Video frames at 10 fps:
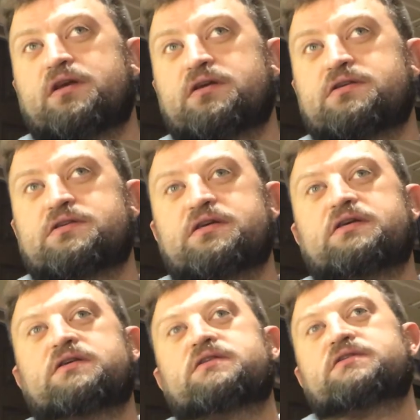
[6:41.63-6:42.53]

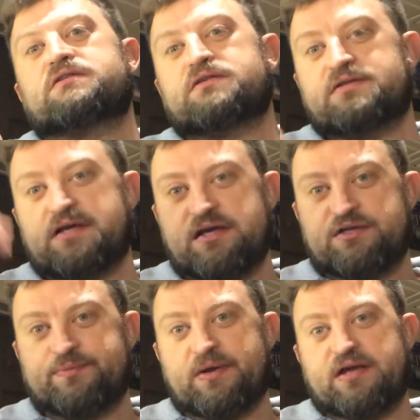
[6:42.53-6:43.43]
6 days
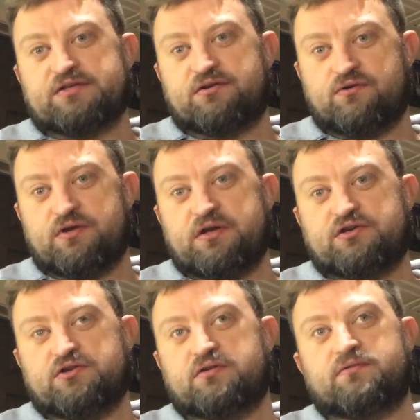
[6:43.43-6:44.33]
past the
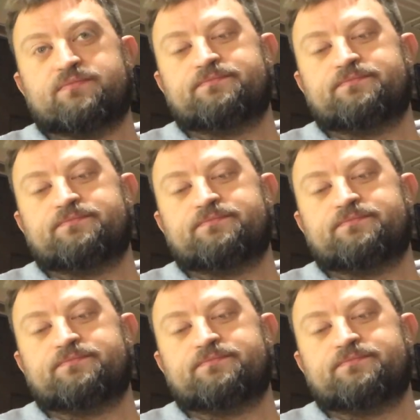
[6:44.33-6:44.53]
creation,